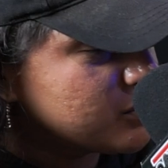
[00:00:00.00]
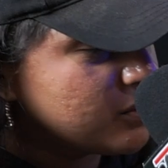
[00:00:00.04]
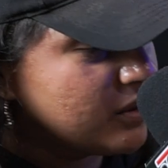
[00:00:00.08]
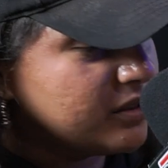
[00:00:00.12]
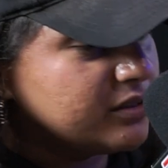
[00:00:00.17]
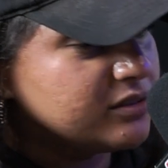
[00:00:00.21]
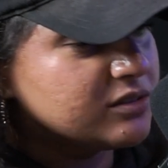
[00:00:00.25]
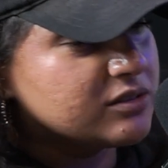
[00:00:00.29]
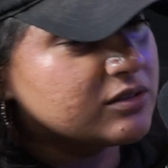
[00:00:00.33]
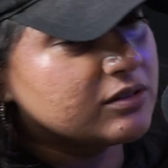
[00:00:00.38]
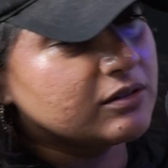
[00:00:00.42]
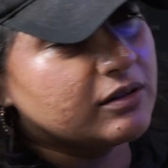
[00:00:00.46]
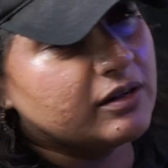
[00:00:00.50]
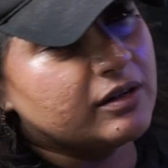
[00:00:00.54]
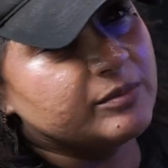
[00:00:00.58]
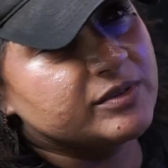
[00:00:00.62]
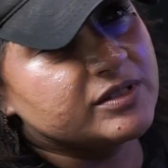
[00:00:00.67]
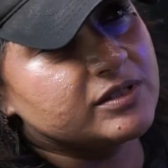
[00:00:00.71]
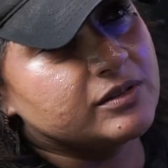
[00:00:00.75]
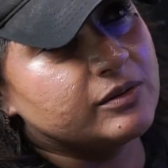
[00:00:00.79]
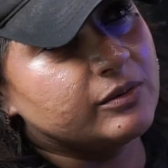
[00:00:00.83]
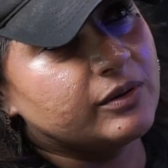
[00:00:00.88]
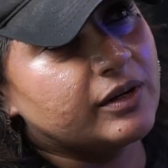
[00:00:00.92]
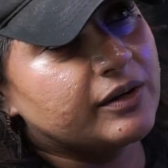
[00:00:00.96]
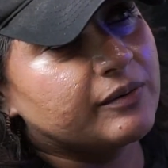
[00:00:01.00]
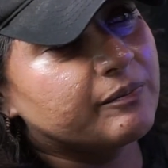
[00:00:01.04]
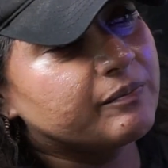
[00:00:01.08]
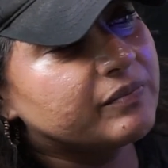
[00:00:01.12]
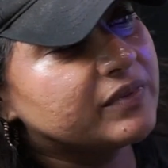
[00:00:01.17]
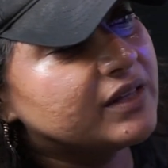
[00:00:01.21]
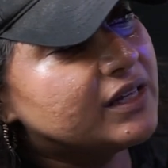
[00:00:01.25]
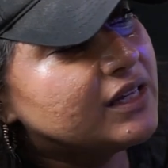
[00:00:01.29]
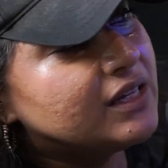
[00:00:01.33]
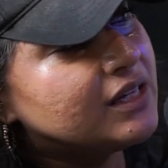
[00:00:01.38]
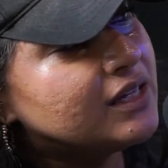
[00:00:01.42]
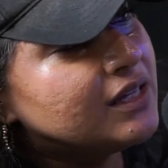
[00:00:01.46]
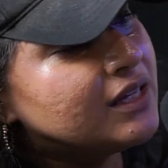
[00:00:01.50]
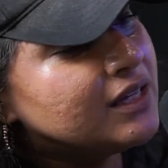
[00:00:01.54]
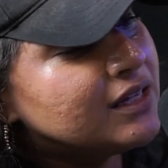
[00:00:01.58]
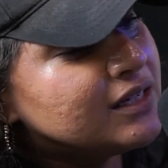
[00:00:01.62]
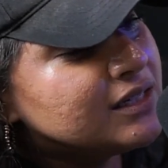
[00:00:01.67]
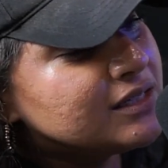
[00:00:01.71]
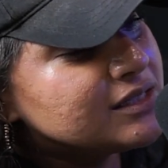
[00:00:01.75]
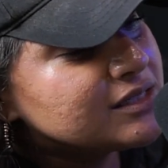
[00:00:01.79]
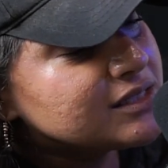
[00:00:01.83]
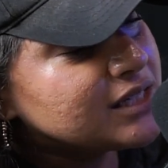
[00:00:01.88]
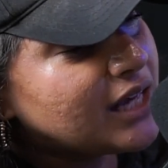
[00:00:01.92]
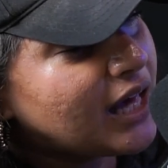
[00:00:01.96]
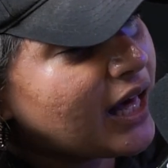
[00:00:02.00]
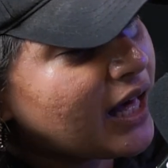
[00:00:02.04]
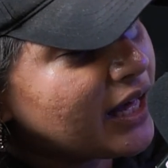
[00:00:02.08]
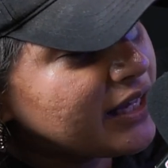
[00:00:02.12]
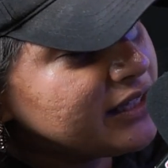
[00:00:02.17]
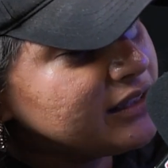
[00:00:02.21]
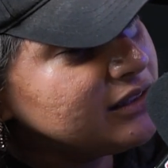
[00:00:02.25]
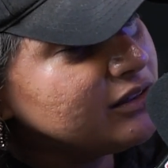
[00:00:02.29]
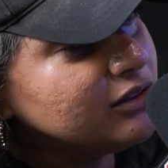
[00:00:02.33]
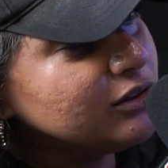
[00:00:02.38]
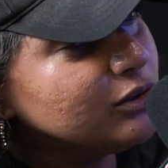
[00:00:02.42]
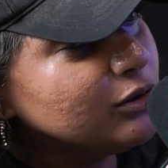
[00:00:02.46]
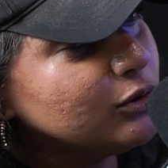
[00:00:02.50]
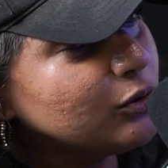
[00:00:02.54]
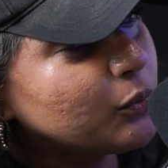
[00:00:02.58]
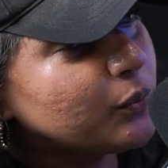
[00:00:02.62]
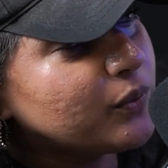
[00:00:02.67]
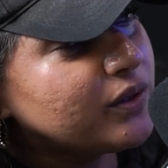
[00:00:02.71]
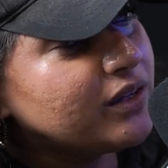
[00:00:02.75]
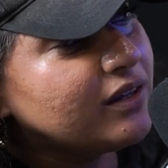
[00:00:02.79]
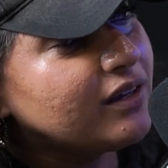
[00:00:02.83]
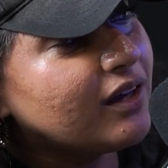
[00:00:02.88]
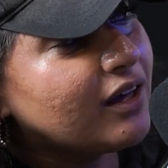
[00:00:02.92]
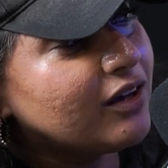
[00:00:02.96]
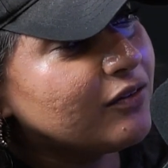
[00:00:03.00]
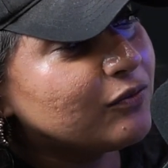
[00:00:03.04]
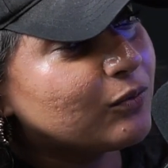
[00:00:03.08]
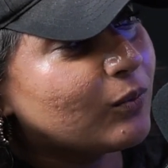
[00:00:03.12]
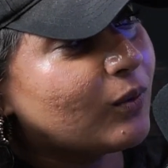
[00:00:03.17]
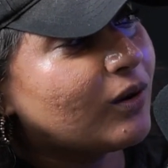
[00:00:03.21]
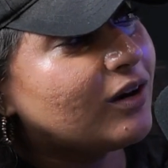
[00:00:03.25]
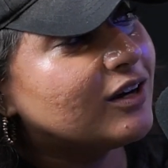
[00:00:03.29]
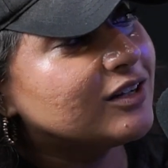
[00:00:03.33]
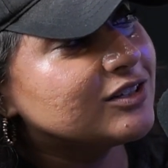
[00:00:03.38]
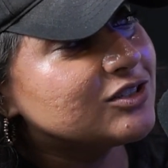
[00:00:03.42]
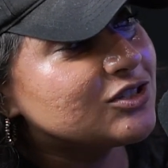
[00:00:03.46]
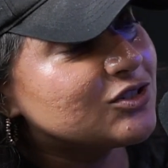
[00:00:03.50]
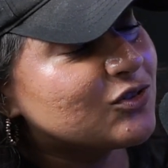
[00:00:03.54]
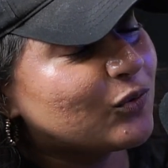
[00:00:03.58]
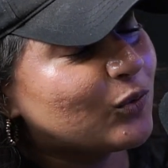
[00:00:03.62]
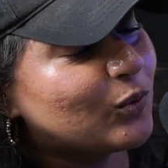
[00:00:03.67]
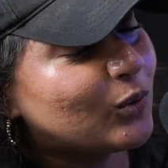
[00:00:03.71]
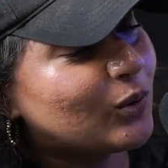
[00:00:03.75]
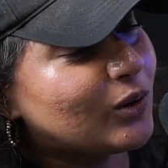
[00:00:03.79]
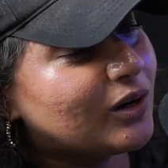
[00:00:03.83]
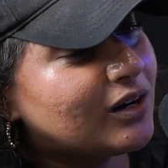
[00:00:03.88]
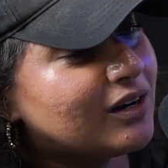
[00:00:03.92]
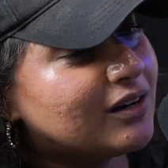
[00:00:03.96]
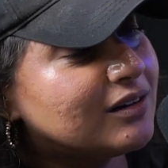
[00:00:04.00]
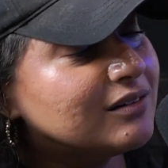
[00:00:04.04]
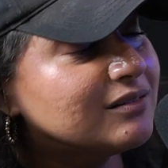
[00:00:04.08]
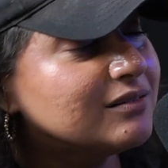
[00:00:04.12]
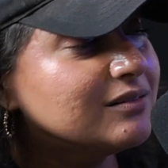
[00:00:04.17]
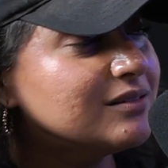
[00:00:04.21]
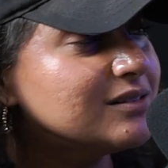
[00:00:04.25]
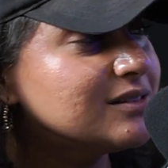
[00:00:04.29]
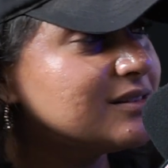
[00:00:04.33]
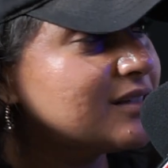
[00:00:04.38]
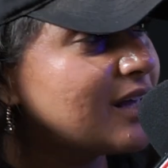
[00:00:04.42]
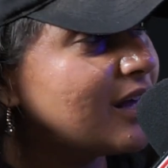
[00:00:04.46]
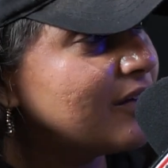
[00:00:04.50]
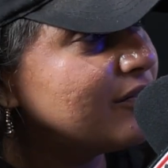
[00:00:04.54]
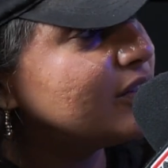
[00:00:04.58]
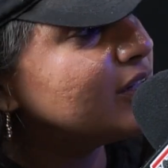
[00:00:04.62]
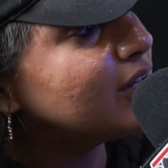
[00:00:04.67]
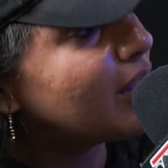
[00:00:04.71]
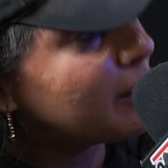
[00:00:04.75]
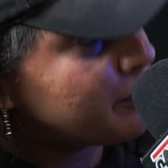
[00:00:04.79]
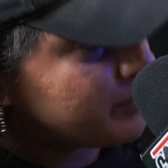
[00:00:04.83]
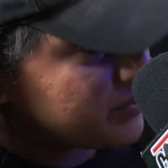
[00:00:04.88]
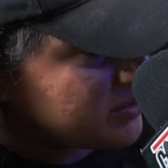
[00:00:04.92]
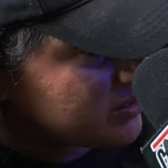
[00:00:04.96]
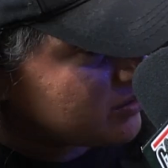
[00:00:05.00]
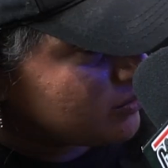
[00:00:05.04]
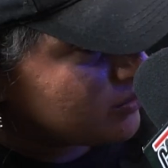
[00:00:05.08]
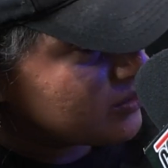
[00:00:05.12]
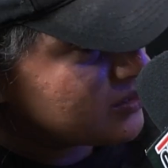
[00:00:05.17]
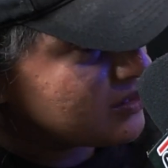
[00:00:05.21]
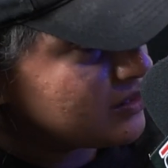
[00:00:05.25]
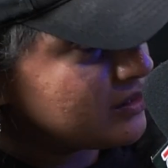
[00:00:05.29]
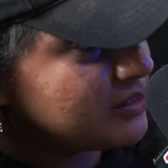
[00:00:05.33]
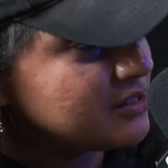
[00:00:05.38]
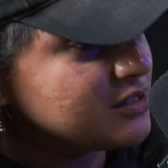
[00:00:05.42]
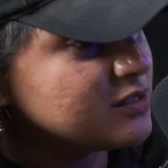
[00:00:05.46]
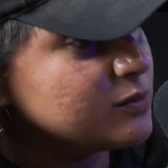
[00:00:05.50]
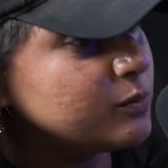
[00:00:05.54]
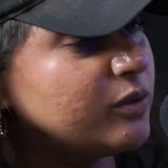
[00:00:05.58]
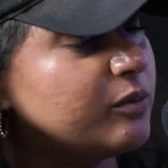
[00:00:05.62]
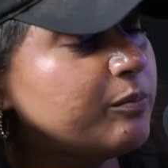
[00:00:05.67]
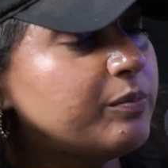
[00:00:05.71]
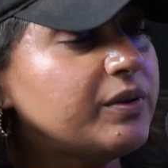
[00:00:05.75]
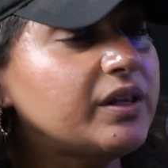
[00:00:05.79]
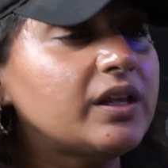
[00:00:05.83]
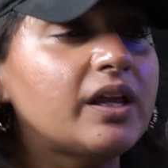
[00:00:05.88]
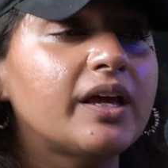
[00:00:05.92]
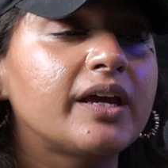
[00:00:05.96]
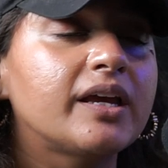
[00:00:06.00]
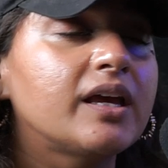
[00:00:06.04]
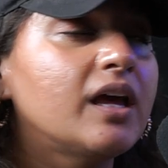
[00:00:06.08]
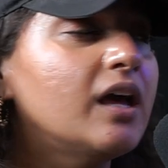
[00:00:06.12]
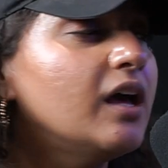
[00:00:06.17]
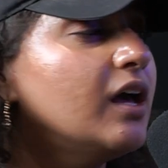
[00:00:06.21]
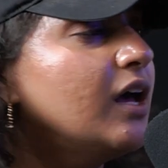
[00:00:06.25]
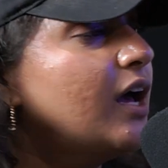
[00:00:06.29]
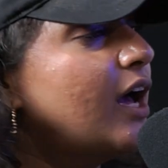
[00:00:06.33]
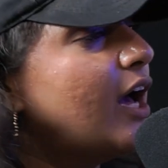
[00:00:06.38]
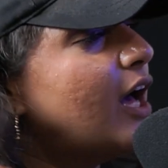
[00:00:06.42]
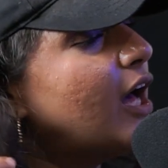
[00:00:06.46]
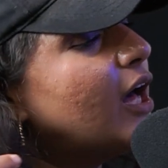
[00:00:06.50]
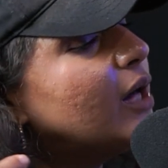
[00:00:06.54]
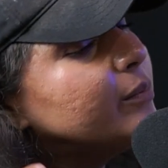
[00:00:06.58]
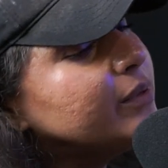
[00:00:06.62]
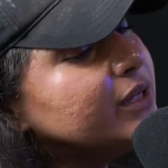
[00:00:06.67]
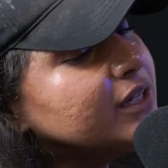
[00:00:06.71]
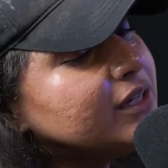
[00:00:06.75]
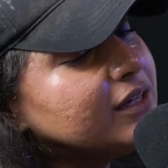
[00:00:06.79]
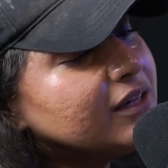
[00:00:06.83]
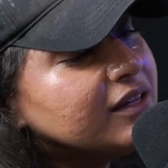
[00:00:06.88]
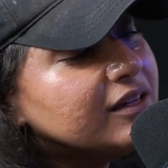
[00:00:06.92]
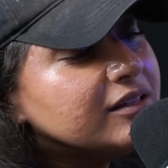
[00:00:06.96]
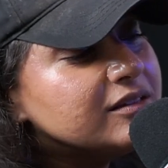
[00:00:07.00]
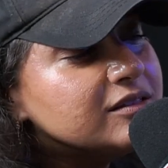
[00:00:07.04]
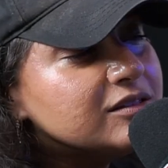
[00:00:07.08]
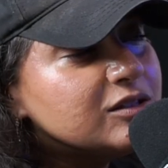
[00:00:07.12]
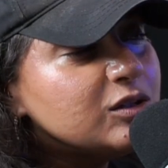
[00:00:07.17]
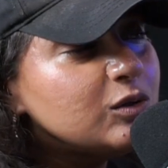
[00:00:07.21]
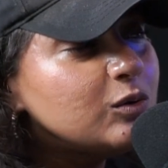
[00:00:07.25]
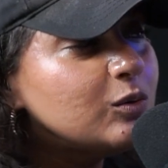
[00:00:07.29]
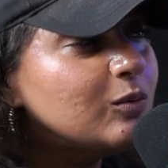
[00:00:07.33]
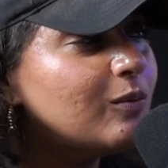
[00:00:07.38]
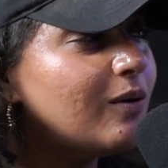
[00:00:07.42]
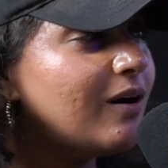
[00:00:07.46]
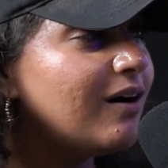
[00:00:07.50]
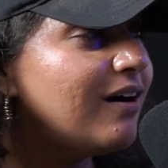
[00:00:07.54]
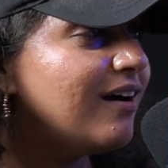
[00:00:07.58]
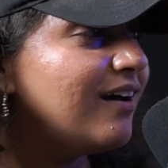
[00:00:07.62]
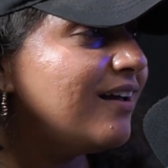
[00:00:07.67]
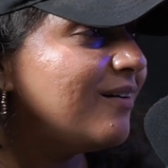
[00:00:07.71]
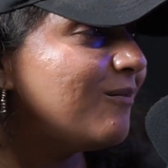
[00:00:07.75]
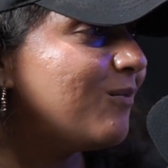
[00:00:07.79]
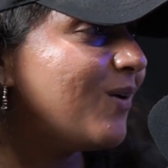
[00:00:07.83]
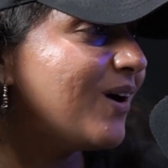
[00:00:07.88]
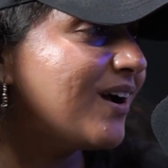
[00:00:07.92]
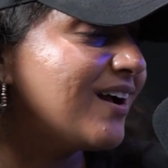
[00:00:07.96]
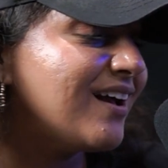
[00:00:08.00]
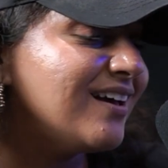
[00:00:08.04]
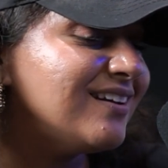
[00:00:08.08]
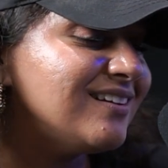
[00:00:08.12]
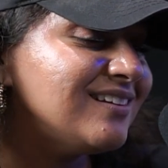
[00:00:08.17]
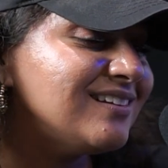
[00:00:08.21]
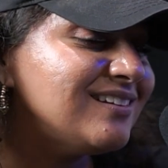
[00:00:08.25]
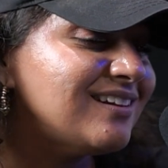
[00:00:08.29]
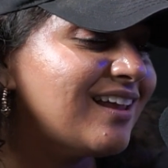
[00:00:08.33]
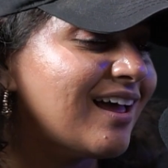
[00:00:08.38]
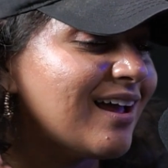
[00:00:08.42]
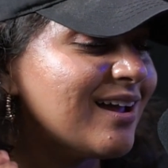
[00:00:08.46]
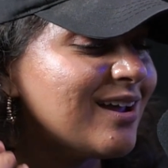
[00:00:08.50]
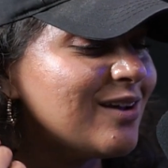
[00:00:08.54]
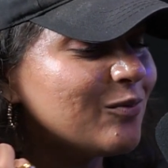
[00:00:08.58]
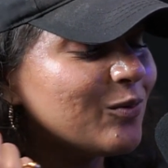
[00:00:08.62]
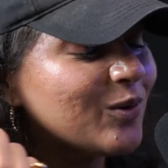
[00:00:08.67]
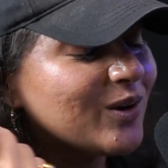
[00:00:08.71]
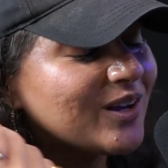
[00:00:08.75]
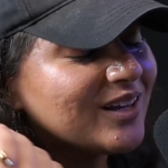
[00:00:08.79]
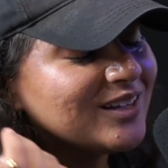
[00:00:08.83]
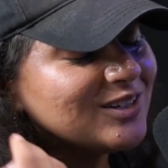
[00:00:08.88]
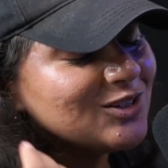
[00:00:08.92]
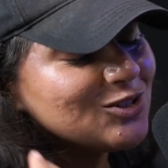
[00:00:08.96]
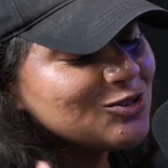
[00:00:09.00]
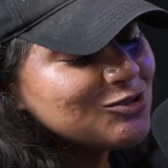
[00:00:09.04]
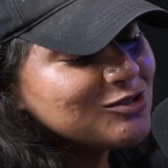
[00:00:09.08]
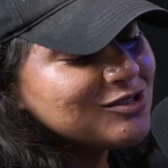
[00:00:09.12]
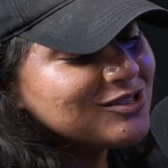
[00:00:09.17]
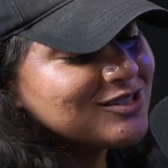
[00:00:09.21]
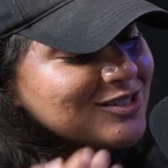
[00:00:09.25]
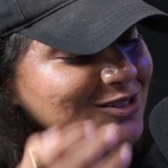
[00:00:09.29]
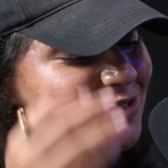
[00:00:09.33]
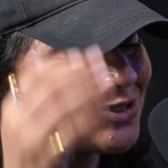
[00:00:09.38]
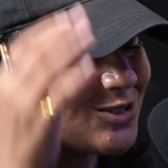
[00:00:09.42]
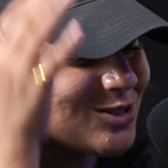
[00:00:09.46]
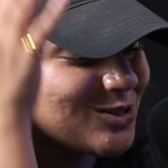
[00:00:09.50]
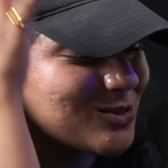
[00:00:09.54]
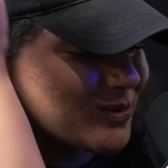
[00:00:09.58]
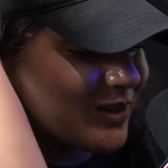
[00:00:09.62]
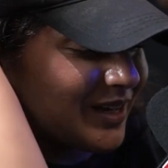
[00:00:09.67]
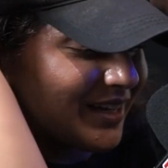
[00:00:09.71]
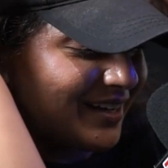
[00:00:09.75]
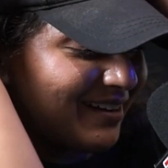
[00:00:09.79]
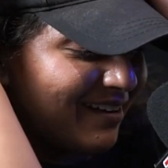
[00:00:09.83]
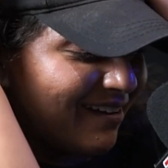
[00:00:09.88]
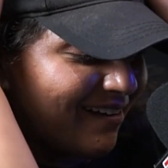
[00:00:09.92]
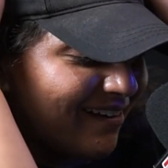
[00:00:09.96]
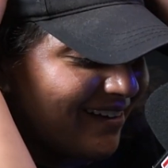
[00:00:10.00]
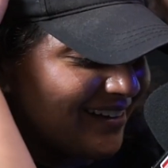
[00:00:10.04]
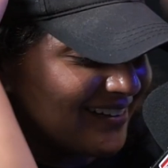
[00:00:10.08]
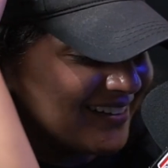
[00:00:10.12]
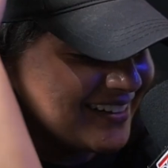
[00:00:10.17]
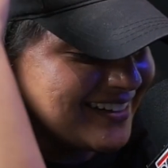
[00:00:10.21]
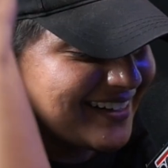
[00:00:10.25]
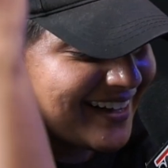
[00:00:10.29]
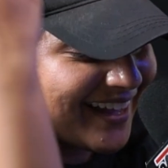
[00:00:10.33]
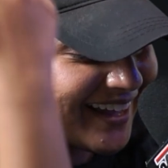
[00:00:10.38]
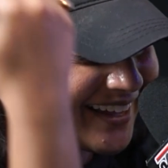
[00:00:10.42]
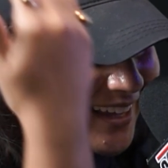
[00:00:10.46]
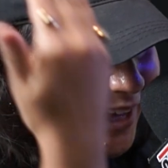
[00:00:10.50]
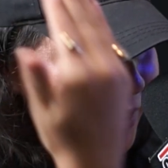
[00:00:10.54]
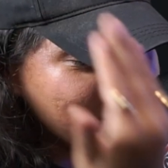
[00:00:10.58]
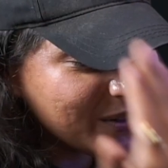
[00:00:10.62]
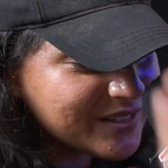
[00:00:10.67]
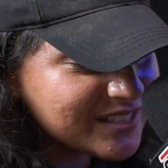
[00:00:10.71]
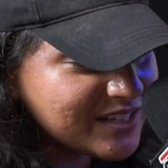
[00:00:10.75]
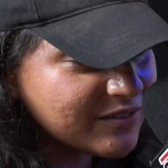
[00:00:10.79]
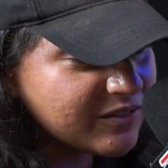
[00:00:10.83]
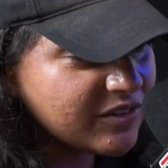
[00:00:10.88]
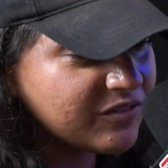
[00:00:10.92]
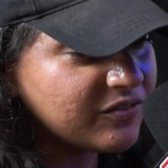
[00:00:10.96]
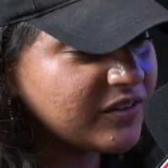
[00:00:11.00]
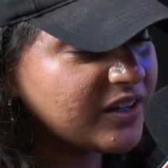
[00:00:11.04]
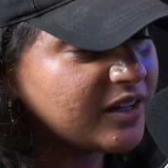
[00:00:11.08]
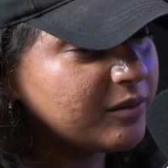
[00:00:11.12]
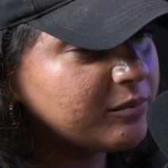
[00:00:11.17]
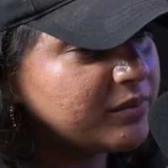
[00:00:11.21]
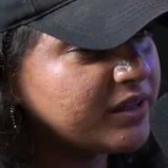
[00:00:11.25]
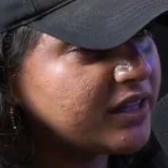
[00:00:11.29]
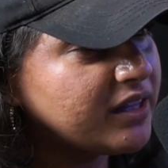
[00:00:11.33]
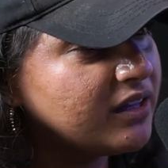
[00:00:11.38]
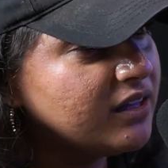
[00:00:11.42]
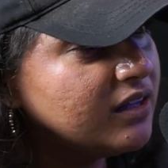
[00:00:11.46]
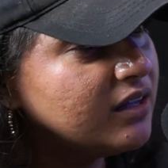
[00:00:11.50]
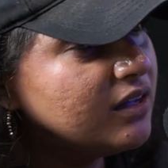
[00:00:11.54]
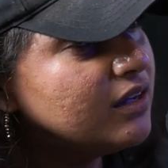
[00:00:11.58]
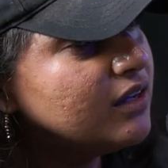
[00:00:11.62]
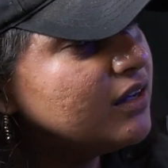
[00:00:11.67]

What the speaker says: while Instagram is loading. Tyler, who we have watched for 7 episodes at this point, be like, how many kids do you want? What kind of life? What kind of traditions? What kind of holiday? I can't wait to have a family.